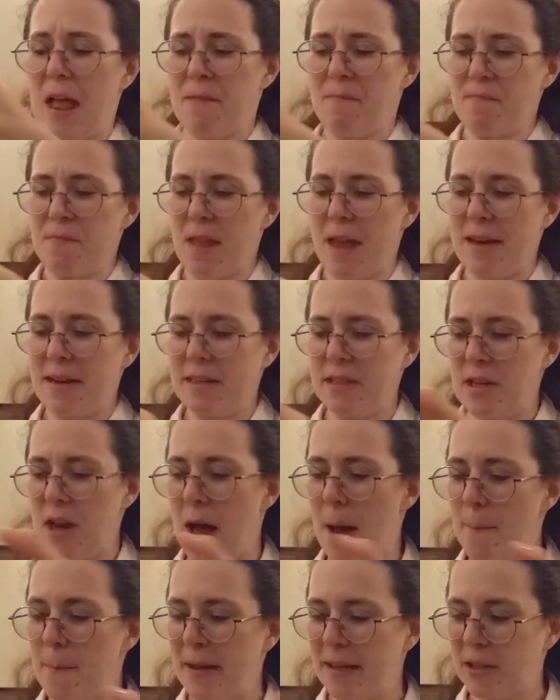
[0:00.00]
that does not
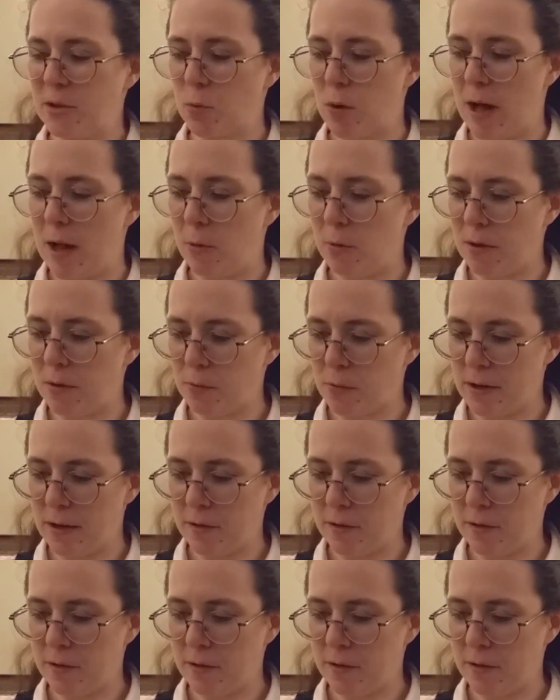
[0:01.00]
mix well with real